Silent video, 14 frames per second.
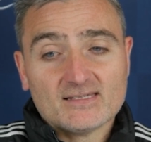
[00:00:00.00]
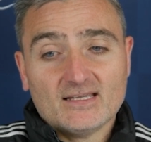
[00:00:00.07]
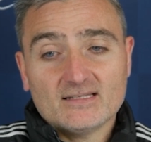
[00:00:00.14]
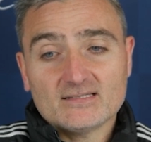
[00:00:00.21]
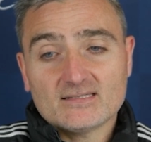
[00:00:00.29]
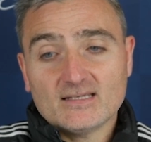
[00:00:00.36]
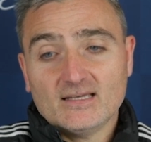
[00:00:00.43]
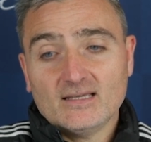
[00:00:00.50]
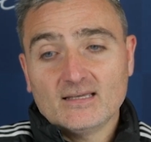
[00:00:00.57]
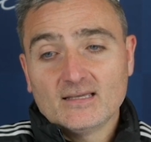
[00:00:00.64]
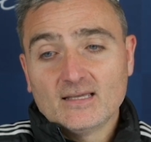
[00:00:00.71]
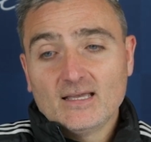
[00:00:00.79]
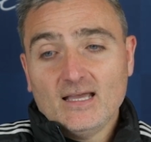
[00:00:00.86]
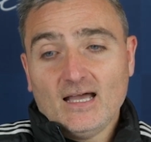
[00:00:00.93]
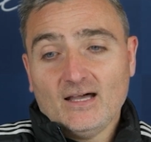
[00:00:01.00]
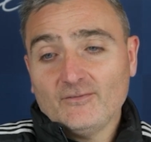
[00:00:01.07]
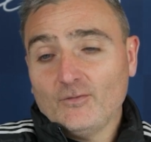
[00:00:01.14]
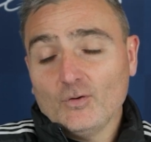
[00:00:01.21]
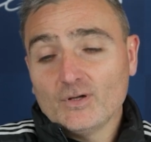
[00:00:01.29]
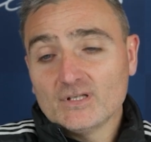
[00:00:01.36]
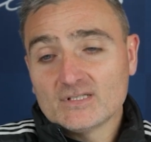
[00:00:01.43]
and
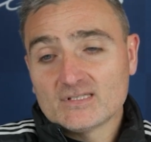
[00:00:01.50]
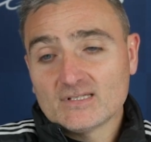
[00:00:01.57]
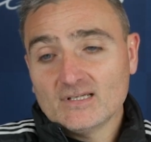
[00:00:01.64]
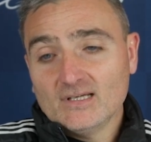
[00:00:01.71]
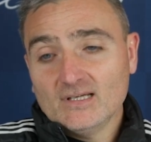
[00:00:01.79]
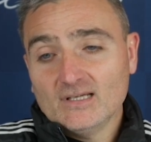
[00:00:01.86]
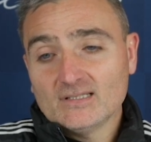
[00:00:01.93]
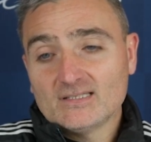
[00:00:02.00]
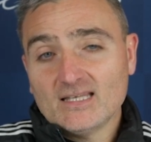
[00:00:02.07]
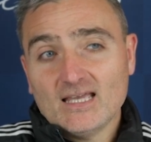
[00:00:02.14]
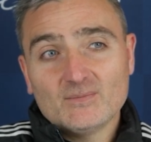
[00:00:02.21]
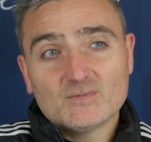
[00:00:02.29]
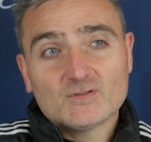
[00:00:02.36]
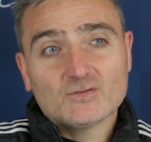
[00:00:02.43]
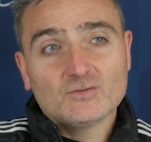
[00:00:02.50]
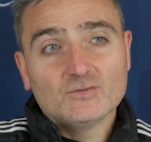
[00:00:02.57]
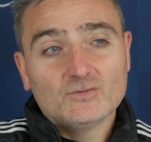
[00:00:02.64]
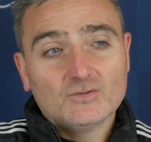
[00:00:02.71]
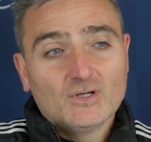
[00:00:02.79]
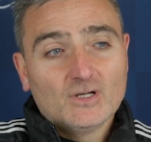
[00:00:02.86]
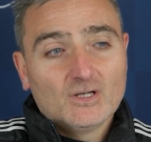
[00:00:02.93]
avoid them
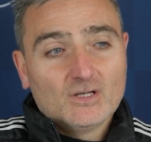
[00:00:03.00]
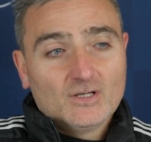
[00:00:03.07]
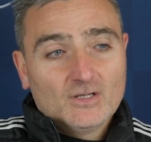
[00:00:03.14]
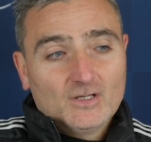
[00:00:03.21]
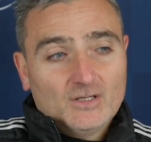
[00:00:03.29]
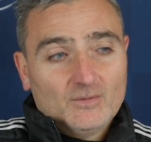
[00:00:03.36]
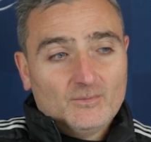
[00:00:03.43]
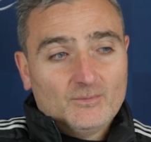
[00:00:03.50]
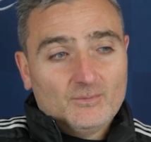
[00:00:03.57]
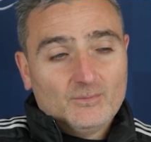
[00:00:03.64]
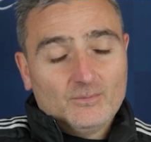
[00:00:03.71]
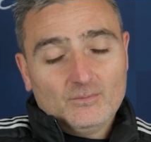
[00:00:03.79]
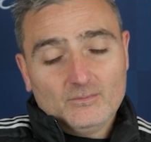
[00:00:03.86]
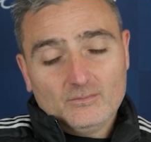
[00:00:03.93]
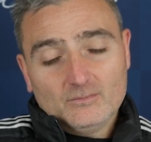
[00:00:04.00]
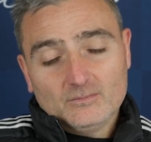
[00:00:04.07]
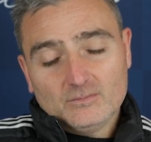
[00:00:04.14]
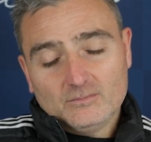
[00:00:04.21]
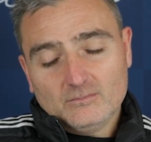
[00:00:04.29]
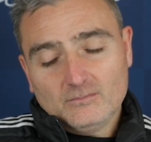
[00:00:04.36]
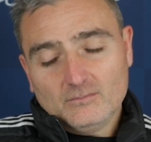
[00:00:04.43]
to
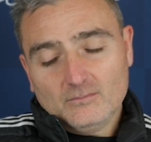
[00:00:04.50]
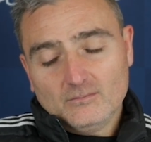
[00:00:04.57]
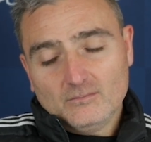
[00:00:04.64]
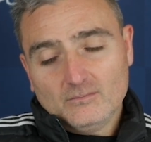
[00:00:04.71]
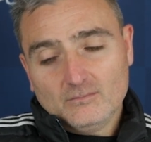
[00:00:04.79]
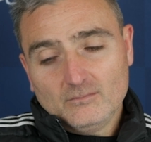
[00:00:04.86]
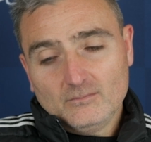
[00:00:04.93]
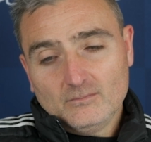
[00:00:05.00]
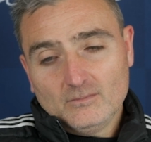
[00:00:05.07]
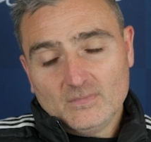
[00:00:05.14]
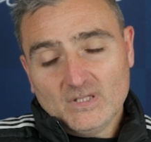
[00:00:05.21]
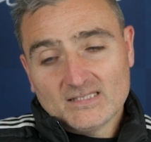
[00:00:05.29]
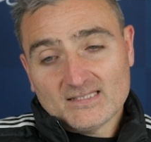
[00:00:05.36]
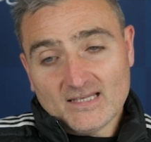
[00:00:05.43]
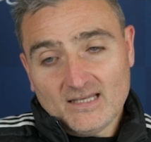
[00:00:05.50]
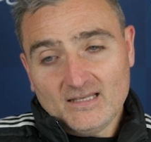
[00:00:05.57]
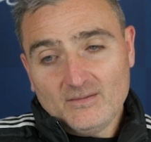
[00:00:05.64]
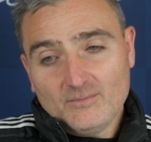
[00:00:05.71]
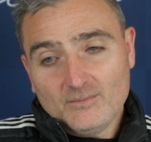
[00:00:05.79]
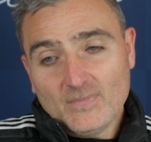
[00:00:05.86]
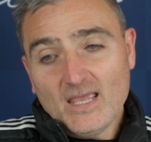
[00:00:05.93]
Mm, let's say
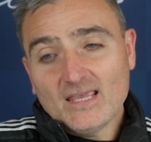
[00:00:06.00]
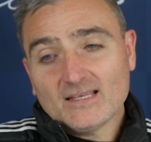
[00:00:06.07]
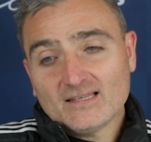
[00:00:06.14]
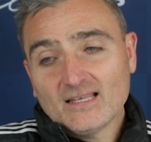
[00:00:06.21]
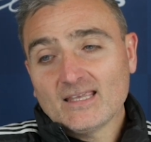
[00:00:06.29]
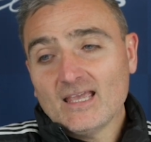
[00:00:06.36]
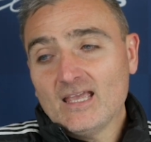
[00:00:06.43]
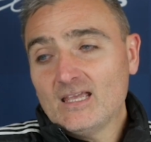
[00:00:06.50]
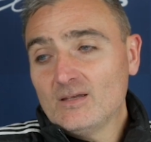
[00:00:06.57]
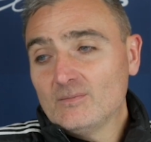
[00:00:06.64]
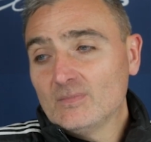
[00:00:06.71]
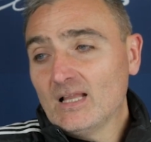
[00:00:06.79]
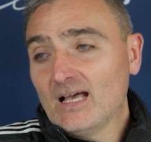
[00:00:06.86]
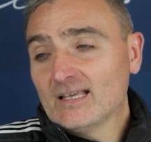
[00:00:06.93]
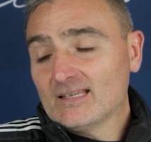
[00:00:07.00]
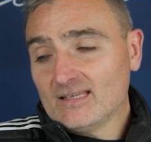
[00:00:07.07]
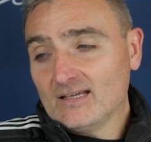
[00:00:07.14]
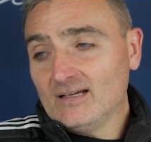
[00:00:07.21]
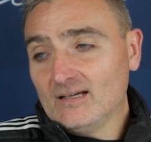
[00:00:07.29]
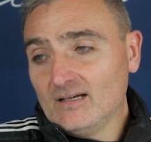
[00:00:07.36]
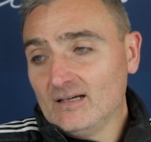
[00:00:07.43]
make the game like
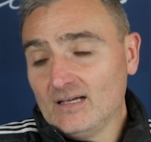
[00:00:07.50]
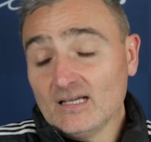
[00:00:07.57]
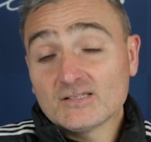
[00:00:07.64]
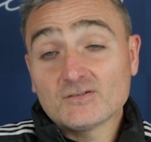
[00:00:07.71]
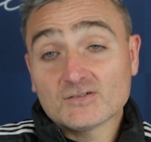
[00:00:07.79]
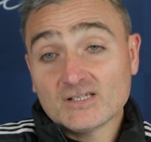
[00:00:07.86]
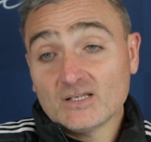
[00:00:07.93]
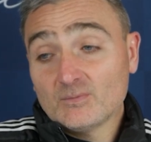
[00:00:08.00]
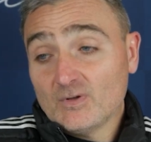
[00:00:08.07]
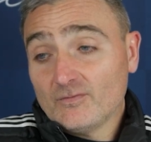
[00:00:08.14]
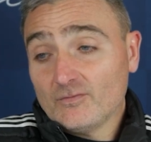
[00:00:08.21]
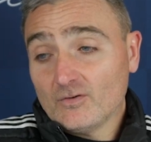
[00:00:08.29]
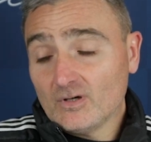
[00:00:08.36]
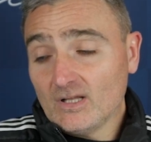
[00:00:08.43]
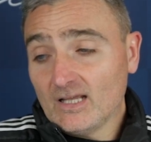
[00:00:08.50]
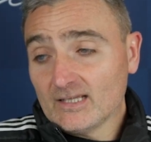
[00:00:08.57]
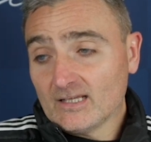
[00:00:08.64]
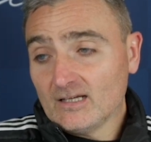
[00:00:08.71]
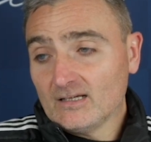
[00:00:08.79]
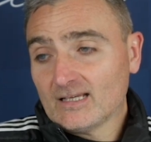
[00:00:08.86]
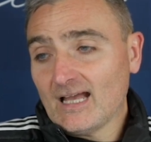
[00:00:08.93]
uh, as you said before
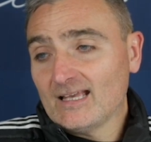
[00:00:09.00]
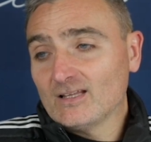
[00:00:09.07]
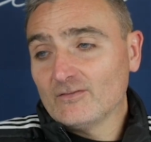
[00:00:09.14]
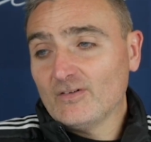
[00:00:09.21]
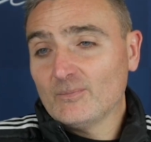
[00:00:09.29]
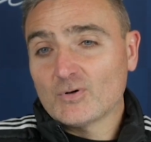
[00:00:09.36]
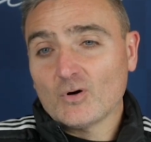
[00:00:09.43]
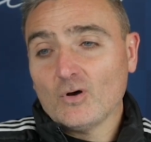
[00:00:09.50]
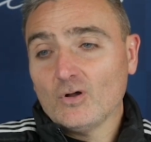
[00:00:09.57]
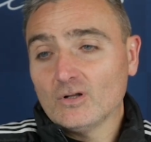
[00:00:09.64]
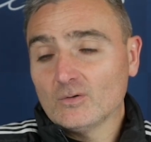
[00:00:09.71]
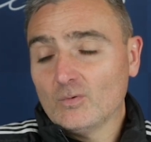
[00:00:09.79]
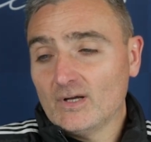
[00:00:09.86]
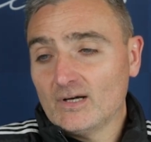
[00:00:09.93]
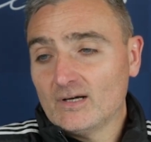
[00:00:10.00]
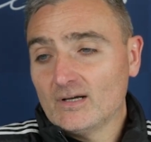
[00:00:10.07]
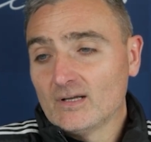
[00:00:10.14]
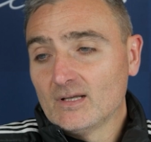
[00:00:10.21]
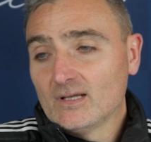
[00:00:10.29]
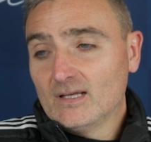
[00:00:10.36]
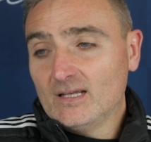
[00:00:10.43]
like a kind of a brawl where
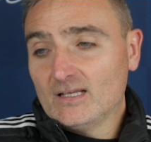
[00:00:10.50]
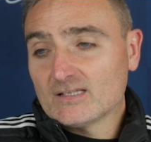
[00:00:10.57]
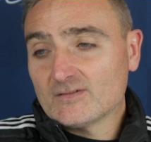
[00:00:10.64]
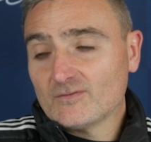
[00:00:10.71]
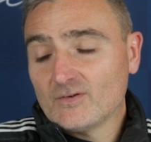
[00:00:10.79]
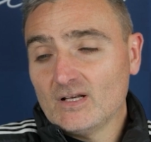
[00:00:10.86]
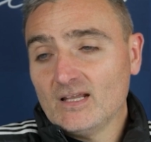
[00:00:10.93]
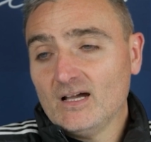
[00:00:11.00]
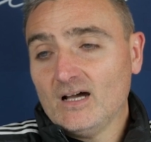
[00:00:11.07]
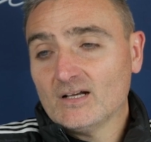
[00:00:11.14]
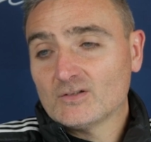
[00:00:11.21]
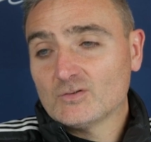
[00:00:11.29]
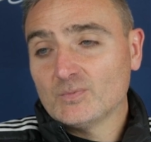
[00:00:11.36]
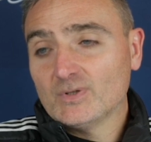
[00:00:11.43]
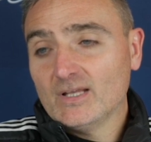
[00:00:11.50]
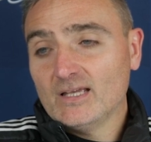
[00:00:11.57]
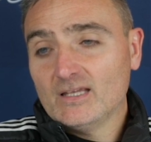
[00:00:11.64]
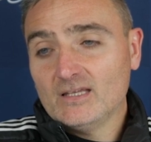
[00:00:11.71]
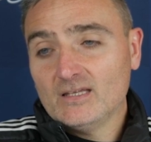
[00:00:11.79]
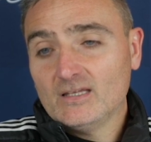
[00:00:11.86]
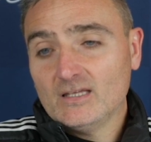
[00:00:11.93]
it's really hard to
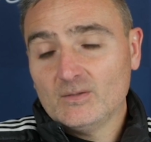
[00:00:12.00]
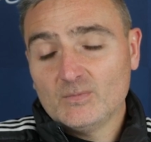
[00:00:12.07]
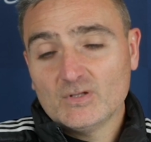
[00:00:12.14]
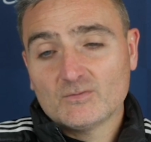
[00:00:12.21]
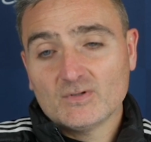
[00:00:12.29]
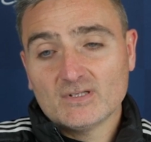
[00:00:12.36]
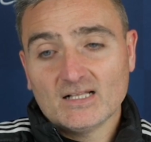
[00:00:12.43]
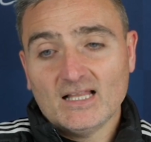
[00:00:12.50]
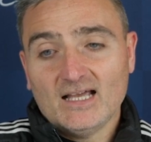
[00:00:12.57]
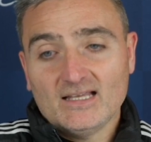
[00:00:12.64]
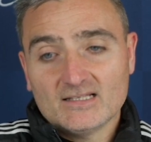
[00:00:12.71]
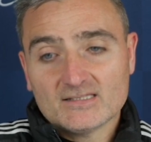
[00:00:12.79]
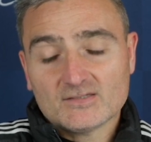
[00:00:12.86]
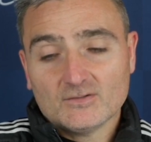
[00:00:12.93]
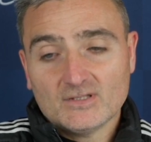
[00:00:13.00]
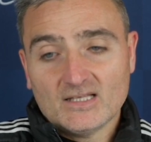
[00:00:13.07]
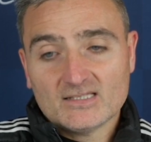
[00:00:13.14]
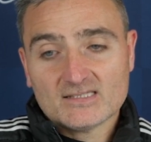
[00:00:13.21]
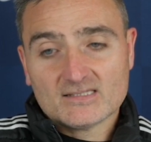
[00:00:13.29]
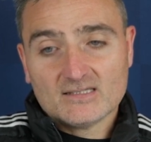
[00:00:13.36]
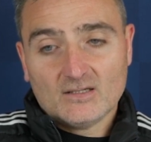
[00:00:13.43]
play in between the lines so
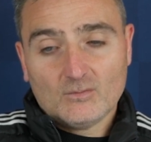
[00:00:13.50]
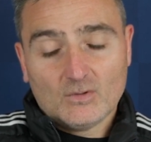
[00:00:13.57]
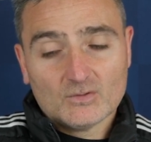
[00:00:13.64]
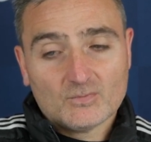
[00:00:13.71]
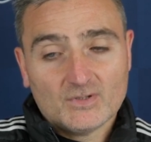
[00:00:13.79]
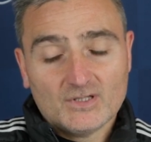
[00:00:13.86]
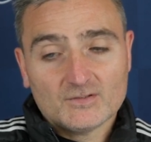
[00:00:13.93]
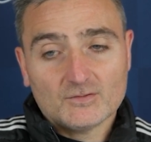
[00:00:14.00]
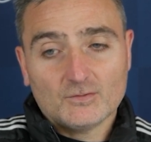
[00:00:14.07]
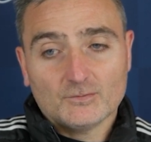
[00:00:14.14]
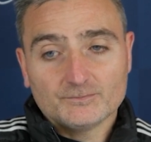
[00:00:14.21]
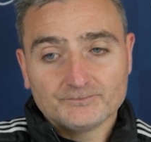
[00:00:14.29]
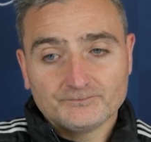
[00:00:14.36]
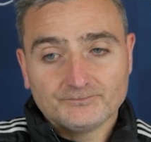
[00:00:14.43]
that's uh, what we need to do